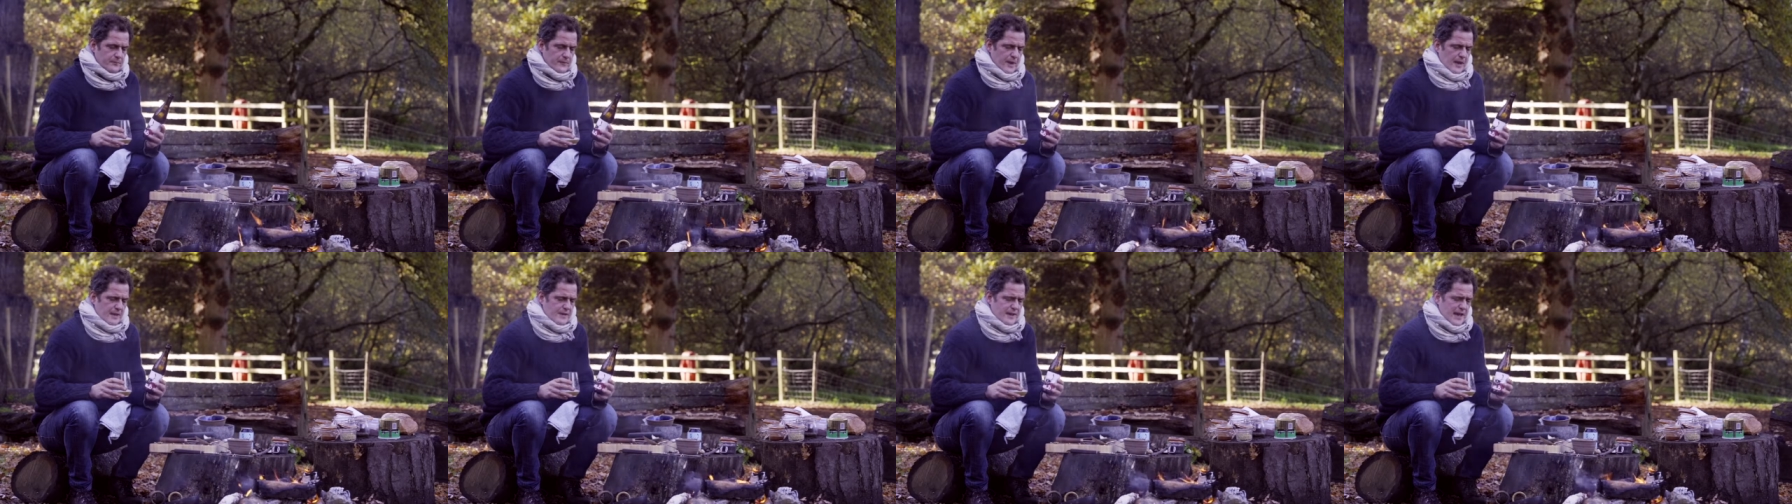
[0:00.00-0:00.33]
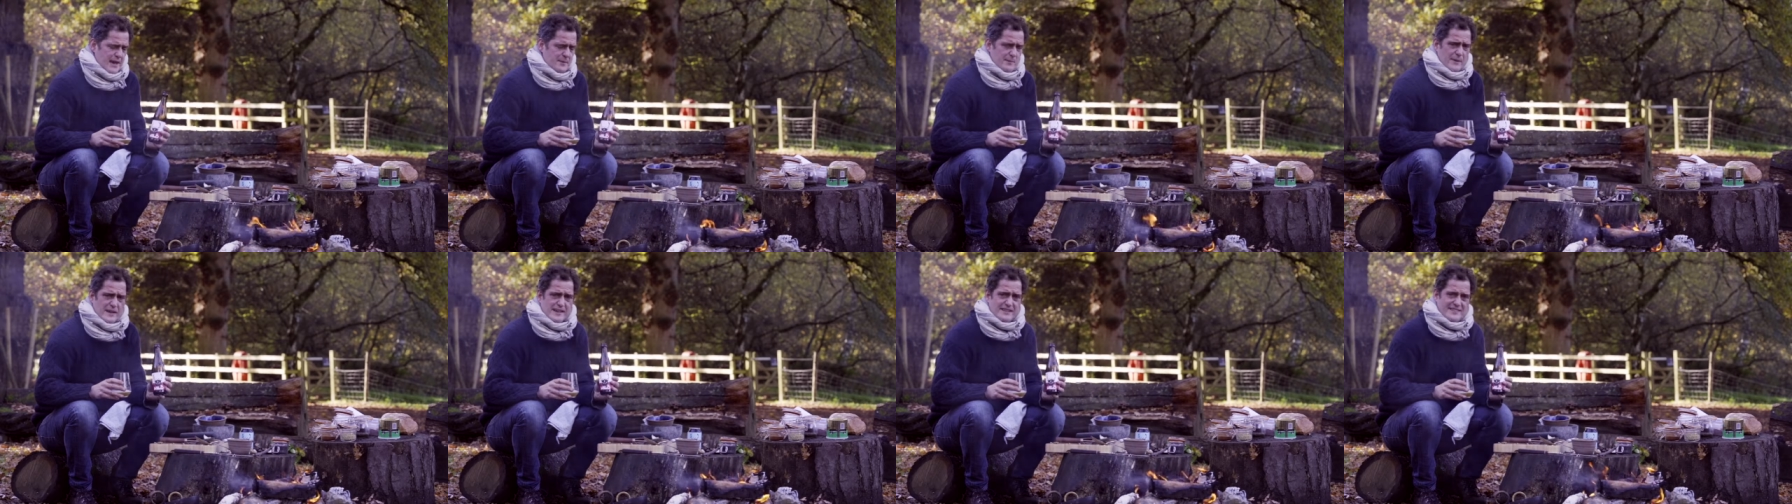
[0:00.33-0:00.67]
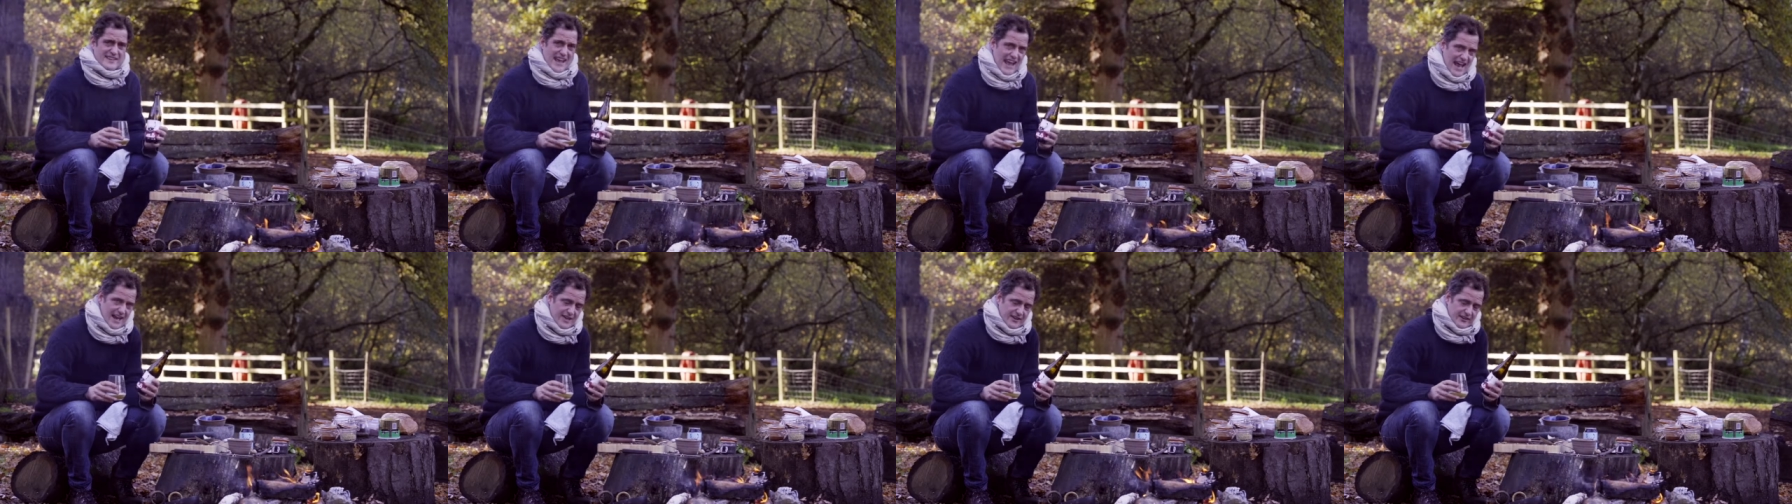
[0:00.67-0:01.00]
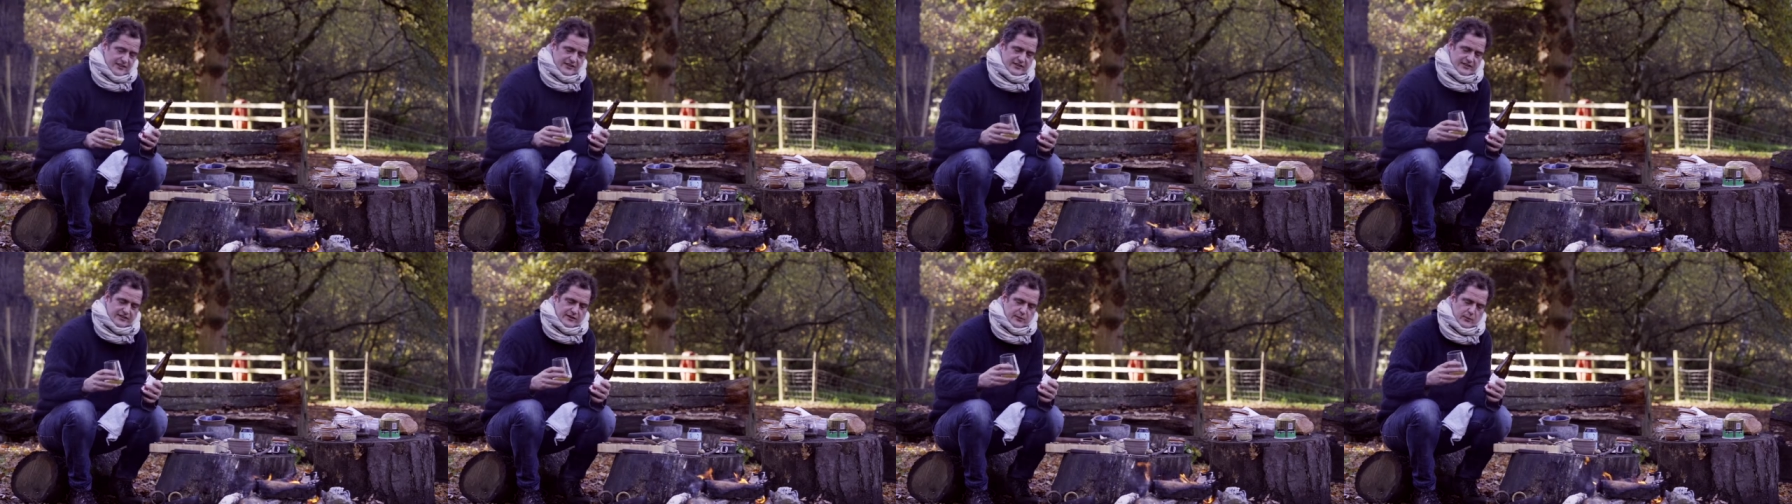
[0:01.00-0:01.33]
namely
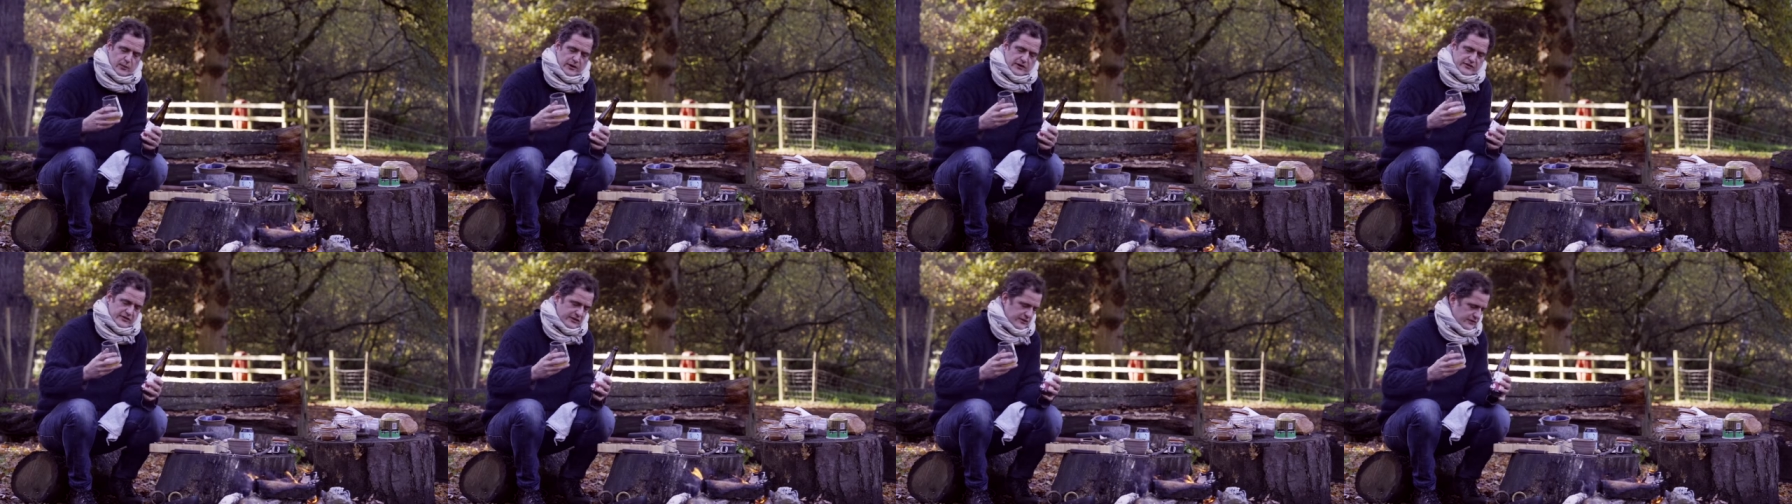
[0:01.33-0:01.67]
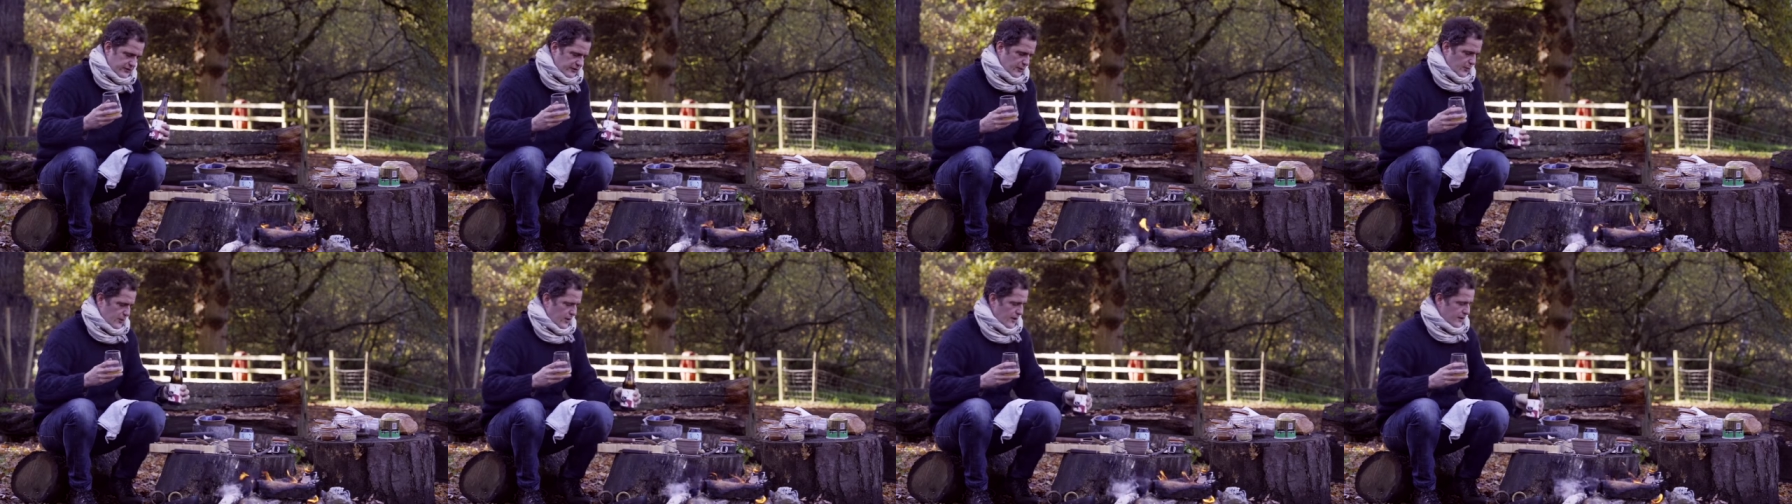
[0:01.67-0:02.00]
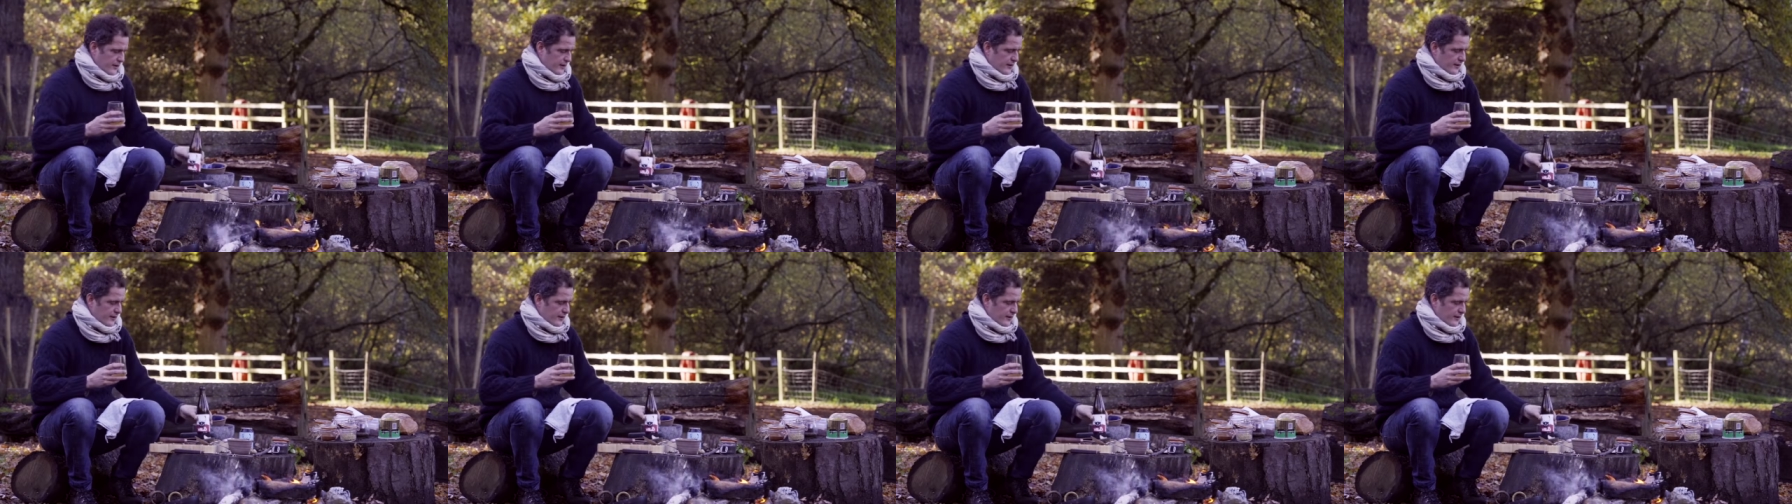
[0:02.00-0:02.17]
Talus, which is the one